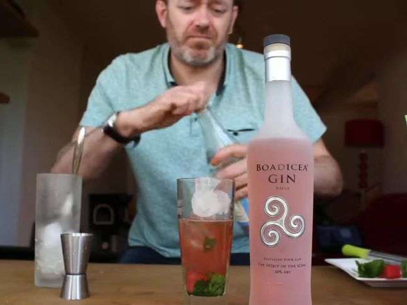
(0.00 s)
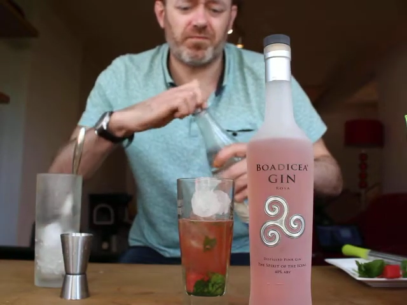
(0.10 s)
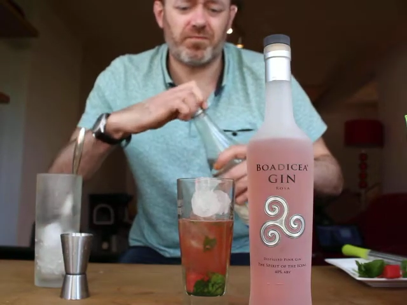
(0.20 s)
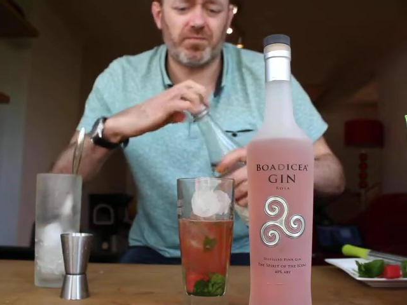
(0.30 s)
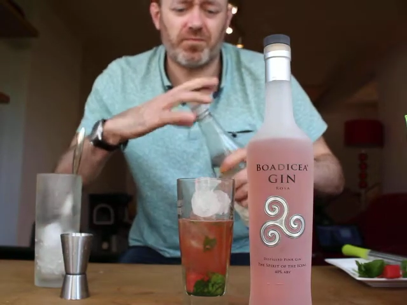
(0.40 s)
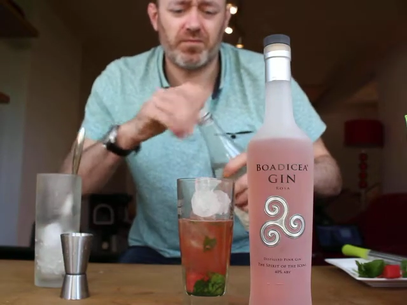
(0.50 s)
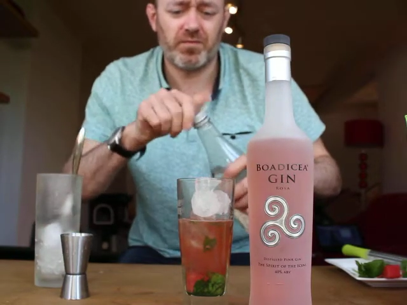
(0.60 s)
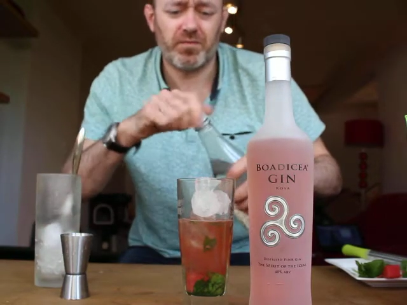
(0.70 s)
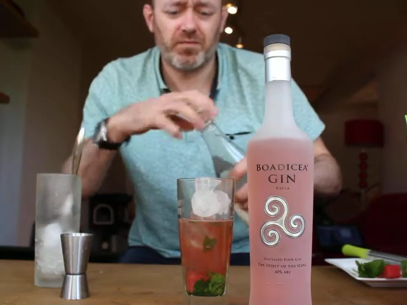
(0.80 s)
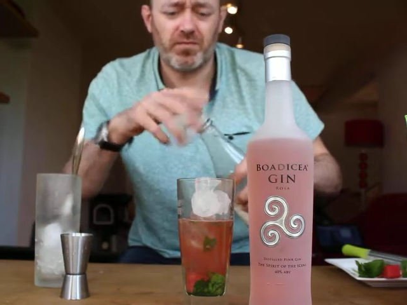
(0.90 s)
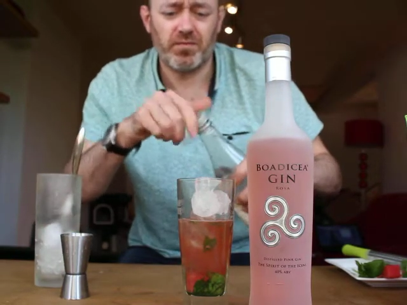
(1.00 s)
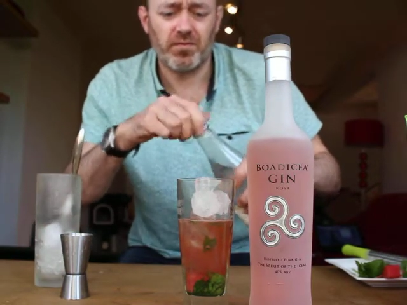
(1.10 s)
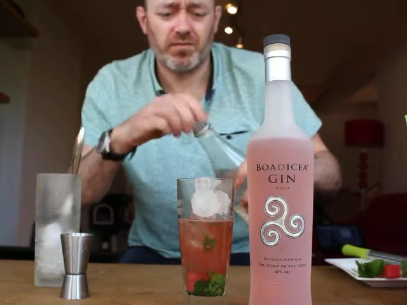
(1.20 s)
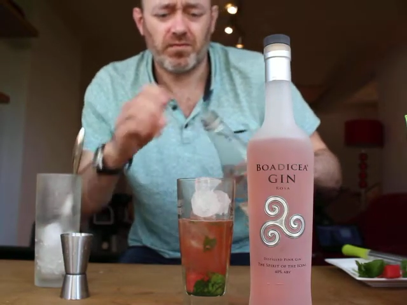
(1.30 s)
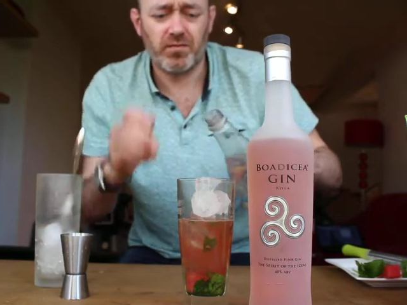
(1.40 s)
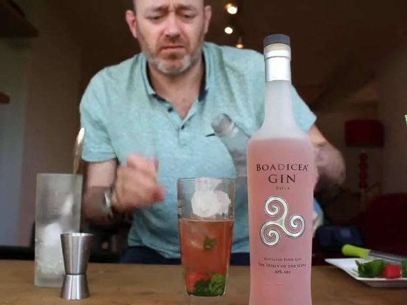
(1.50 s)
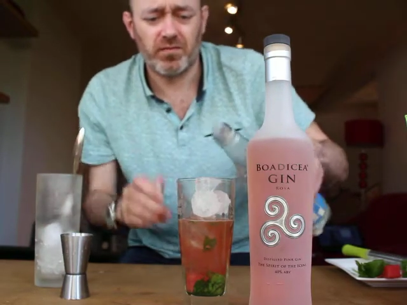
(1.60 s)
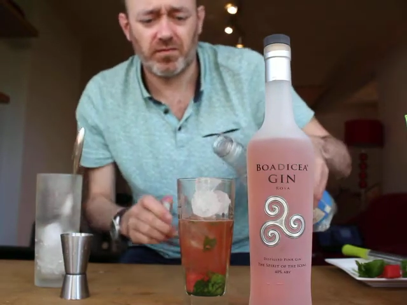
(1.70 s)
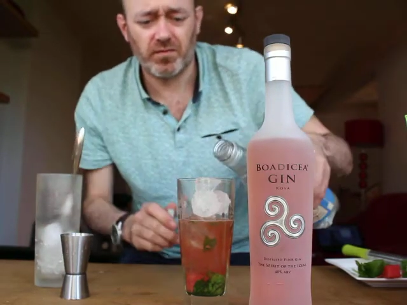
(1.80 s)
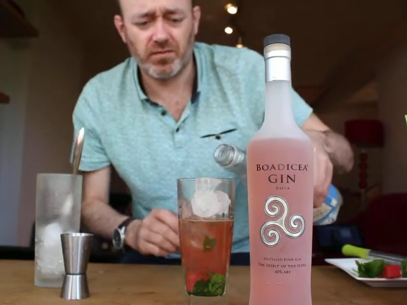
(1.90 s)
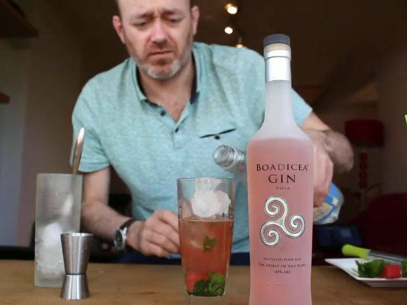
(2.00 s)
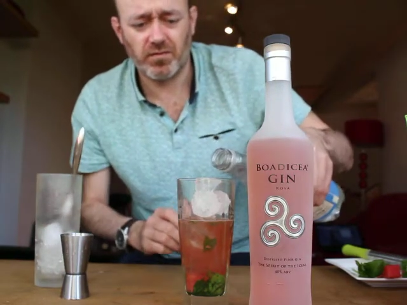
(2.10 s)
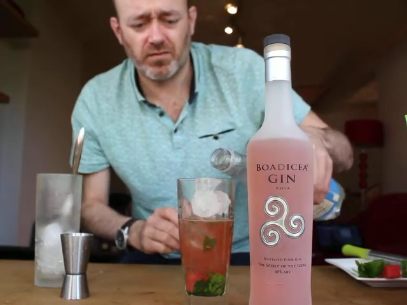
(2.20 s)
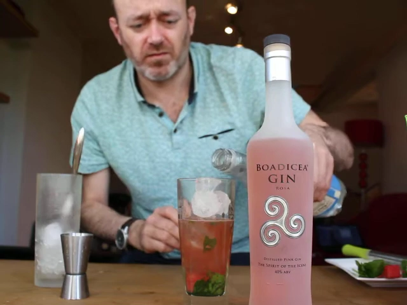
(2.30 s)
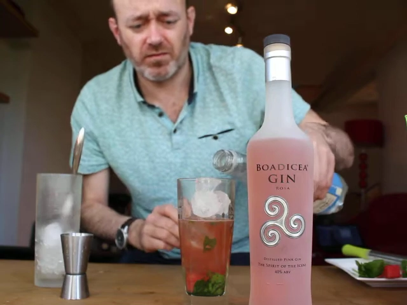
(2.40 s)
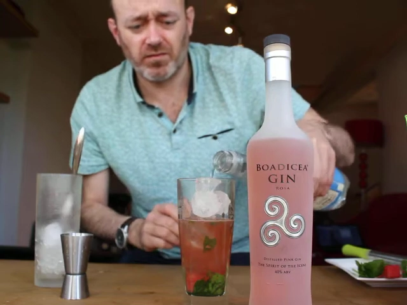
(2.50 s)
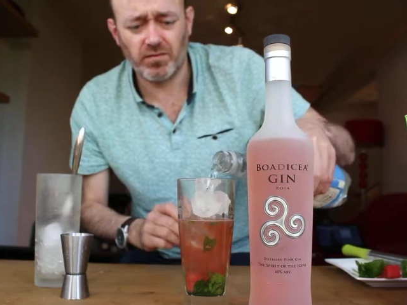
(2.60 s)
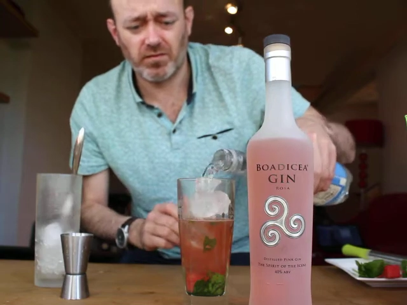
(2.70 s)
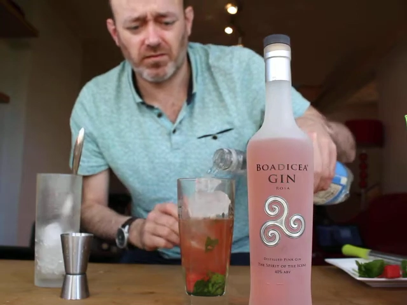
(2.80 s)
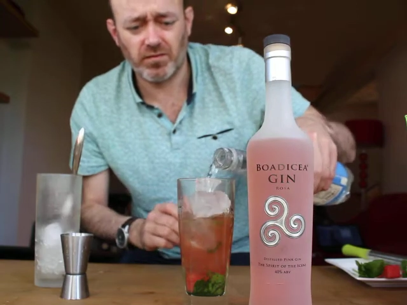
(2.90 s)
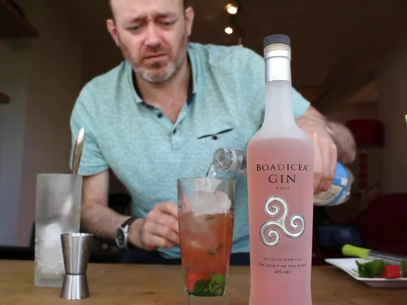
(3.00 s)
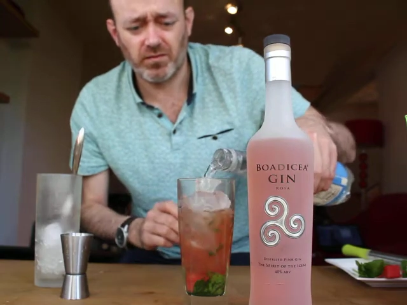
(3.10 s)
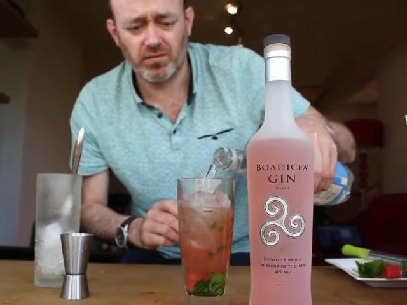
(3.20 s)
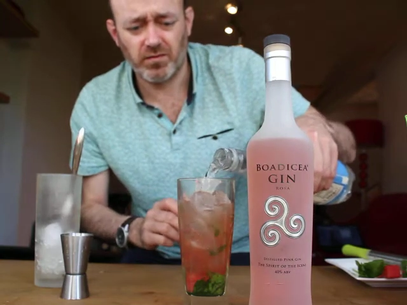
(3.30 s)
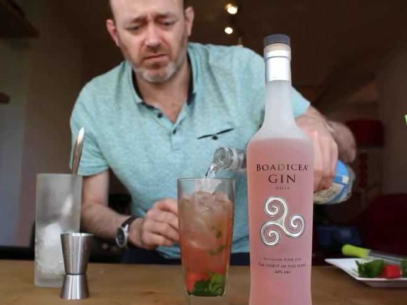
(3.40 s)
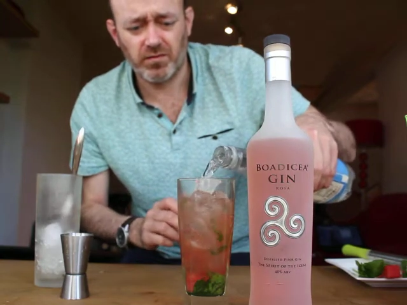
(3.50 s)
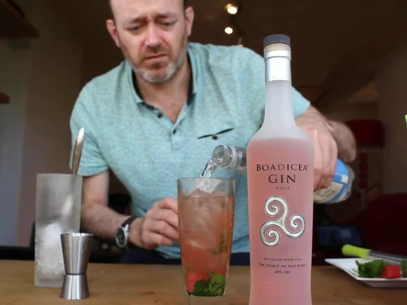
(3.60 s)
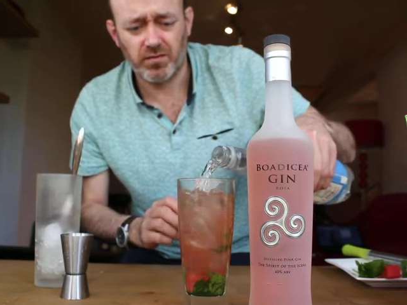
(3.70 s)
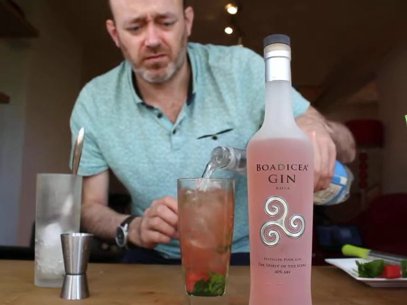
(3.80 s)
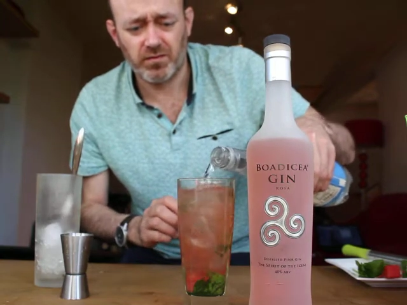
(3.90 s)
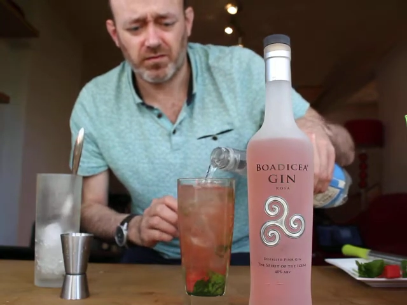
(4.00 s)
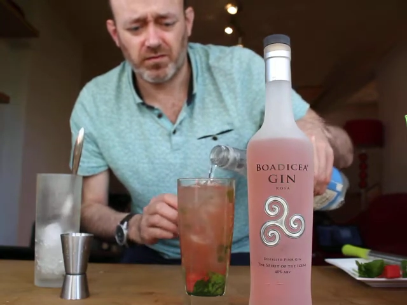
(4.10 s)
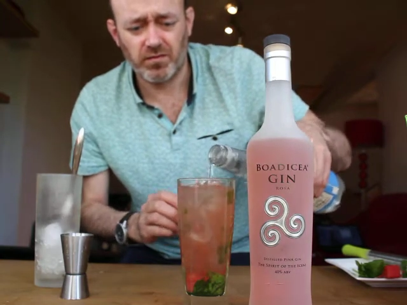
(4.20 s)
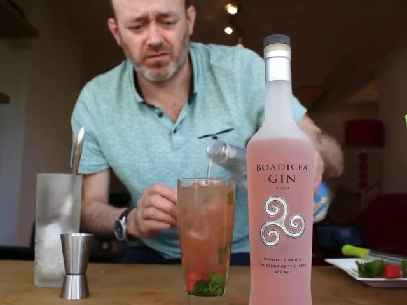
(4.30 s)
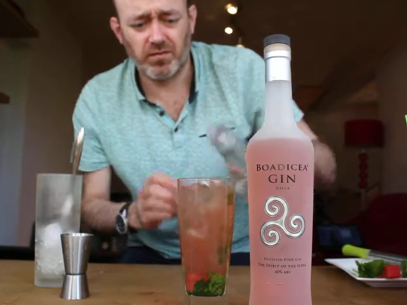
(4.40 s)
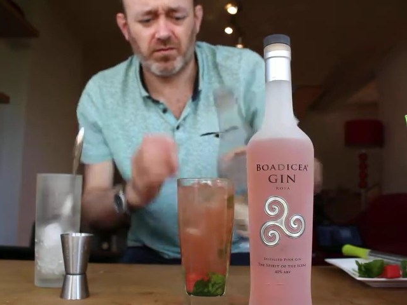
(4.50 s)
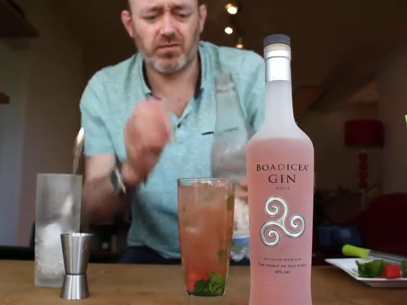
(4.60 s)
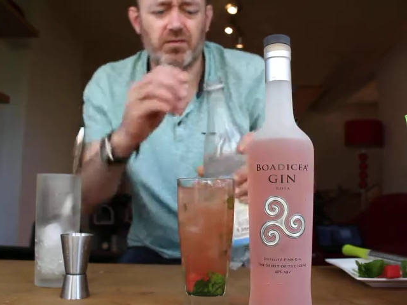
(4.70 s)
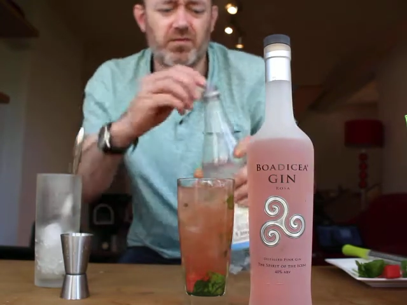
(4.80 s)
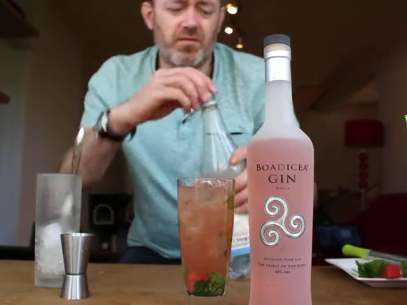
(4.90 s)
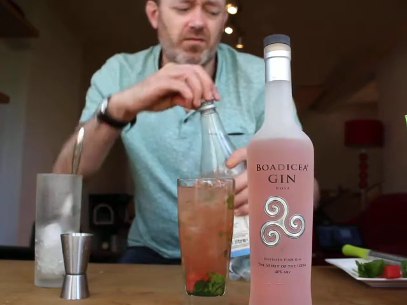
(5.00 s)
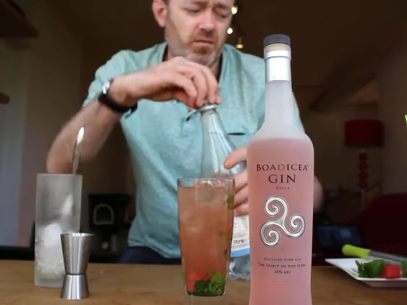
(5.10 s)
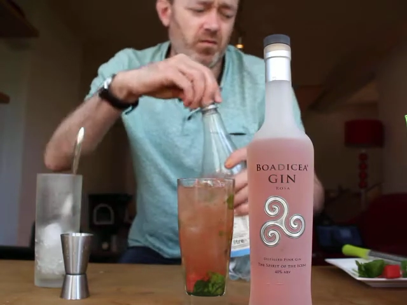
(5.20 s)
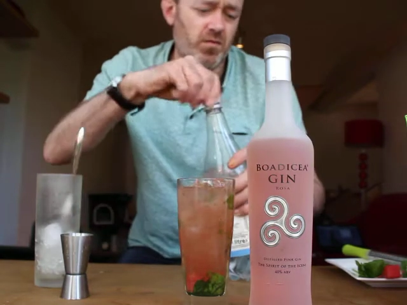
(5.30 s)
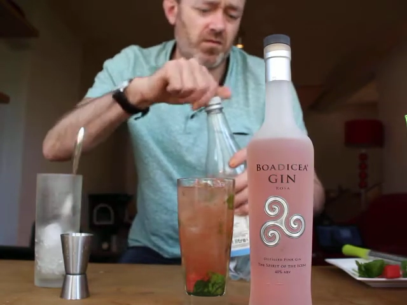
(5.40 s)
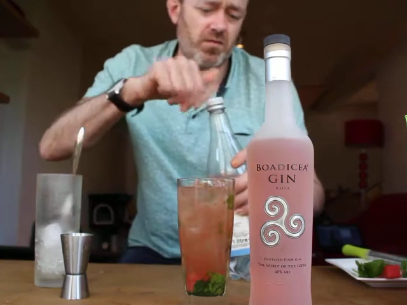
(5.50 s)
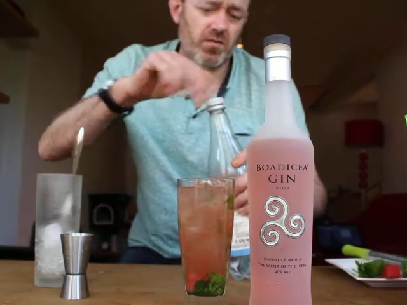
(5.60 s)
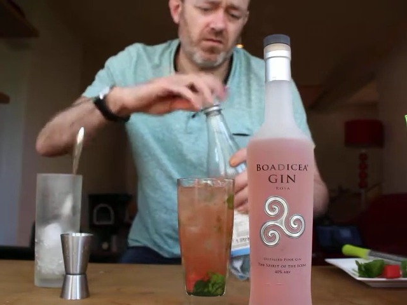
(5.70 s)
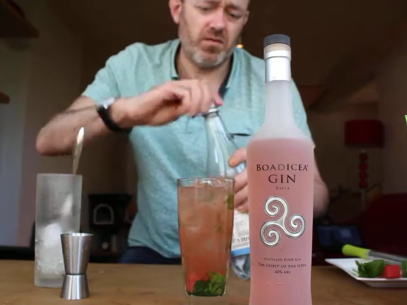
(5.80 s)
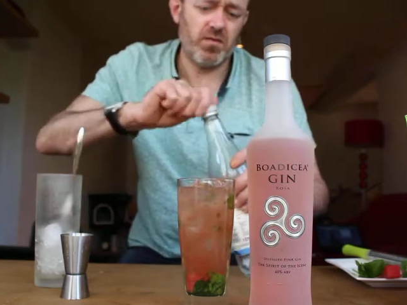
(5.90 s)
(silence)